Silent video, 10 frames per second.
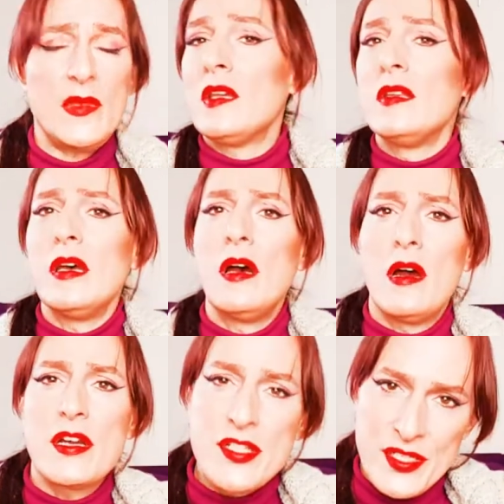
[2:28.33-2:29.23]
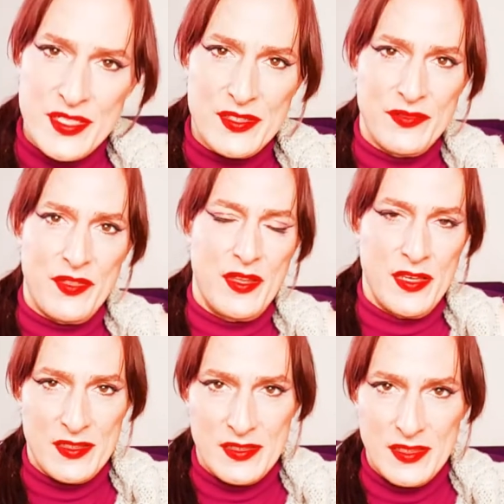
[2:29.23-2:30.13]
the harshness of
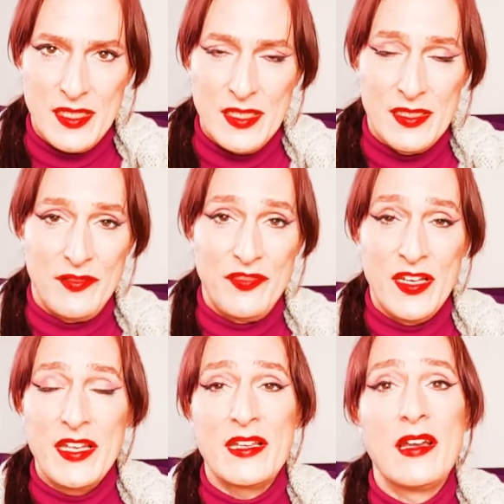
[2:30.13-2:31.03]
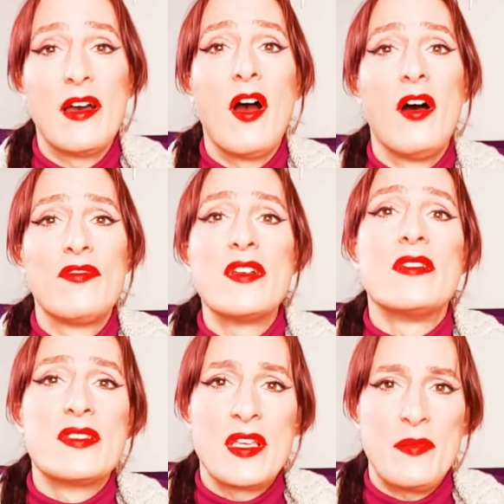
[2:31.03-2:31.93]
things the feeling of
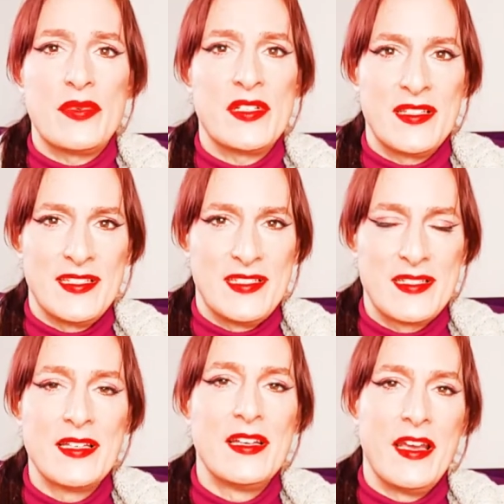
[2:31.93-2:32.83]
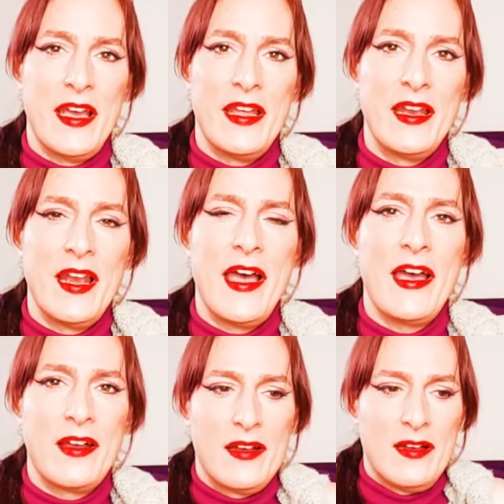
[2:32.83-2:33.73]
separateness and
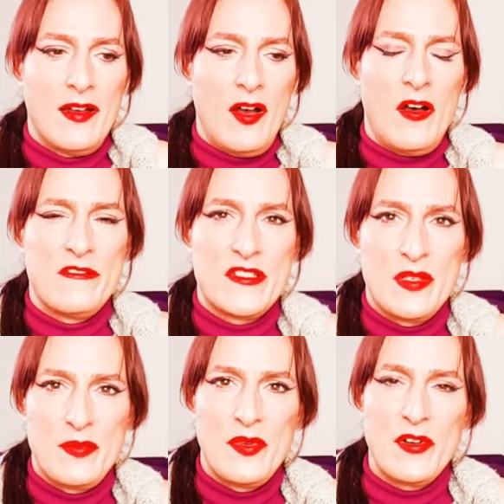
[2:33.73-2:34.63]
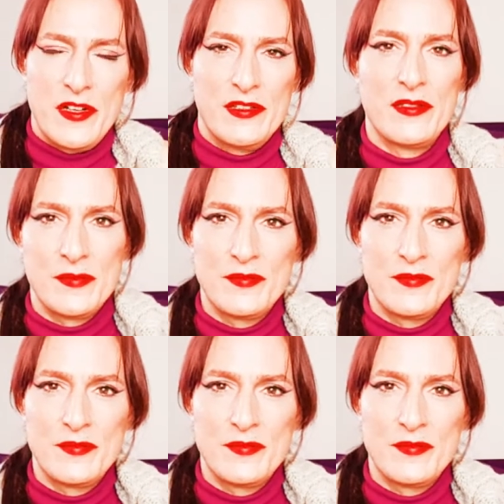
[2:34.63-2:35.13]
lack of support